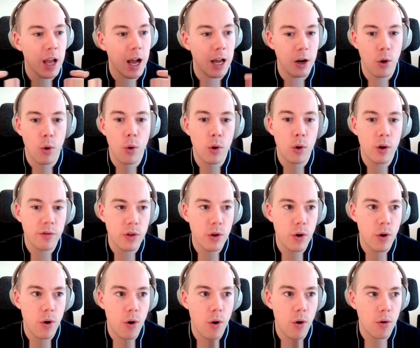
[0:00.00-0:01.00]
And all of
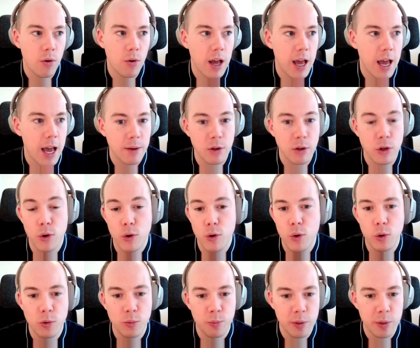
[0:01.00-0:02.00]
your uh, your
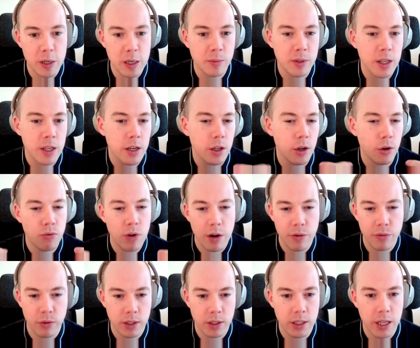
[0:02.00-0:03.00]
golden beam data, your
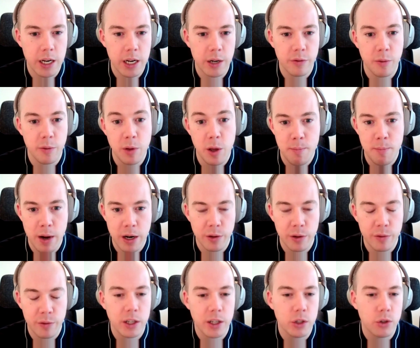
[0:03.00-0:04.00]
reference data from your
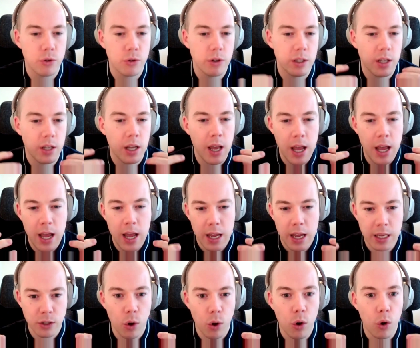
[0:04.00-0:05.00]
manufacturers
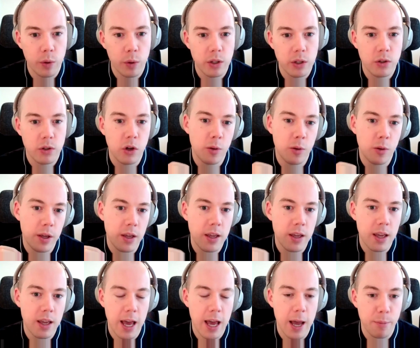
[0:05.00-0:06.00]
is always going to
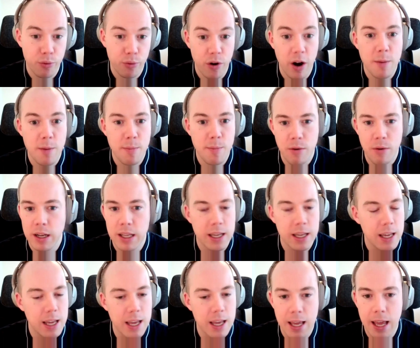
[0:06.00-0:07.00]
be uh,
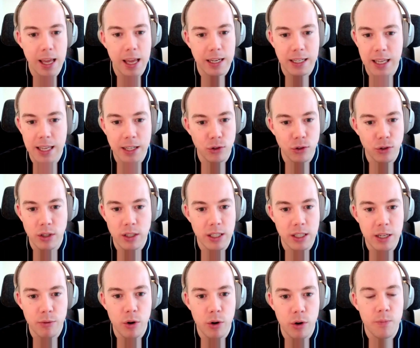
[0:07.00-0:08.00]
primarily at, at Gantry
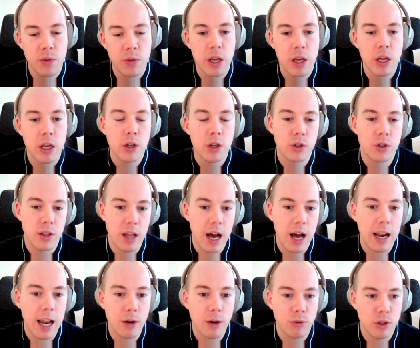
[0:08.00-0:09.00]
Zero. So
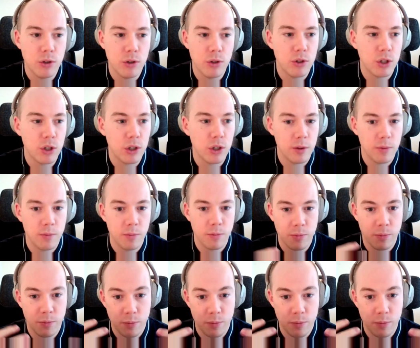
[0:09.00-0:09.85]
that allows you to